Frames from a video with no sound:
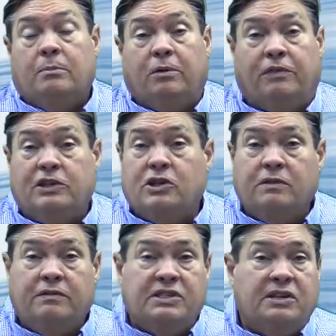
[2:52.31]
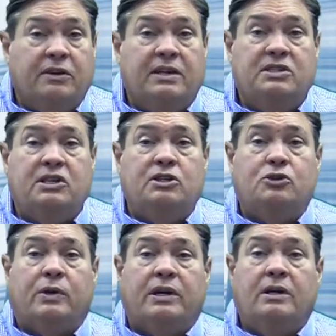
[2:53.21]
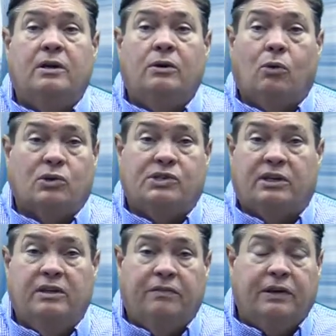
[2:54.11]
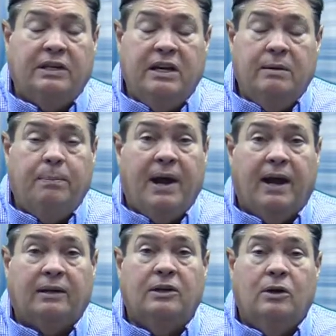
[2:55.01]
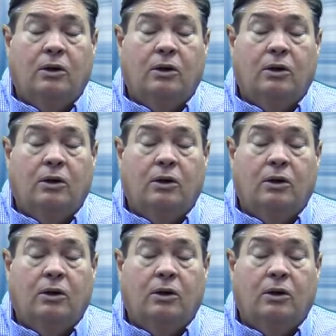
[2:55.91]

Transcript: prevention of a serious injury, or a significant impact